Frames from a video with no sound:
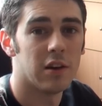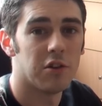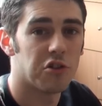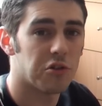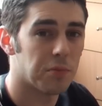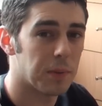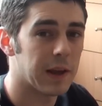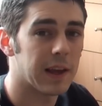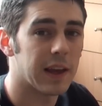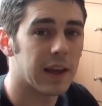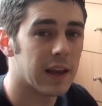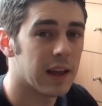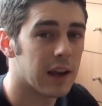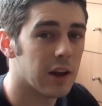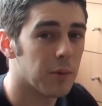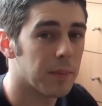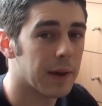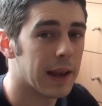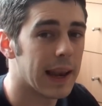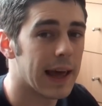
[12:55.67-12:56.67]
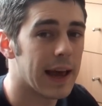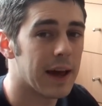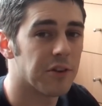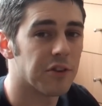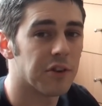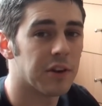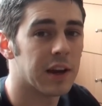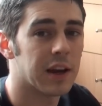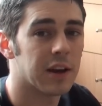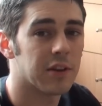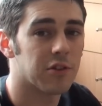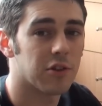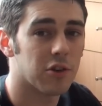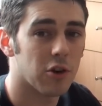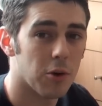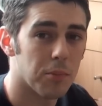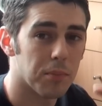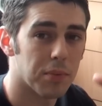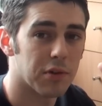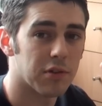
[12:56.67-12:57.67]
speaking a little bit louder now to
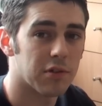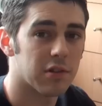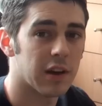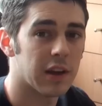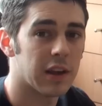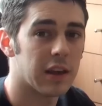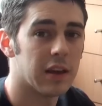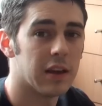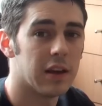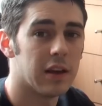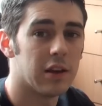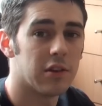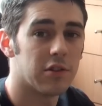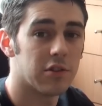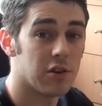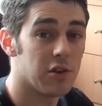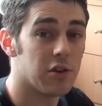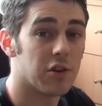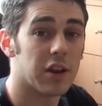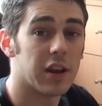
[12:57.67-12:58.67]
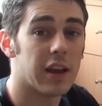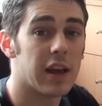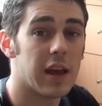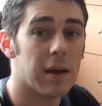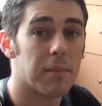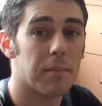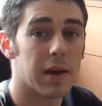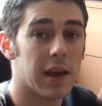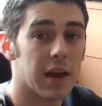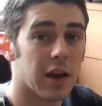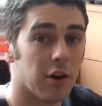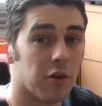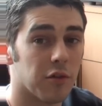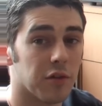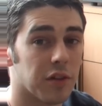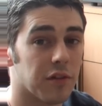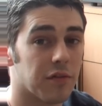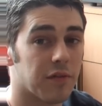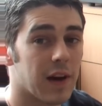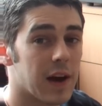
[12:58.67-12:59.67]
compensate so you can hear me
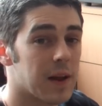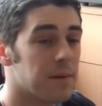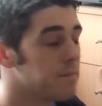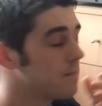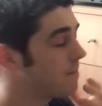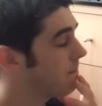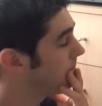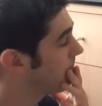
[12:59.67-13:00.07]
over the fan.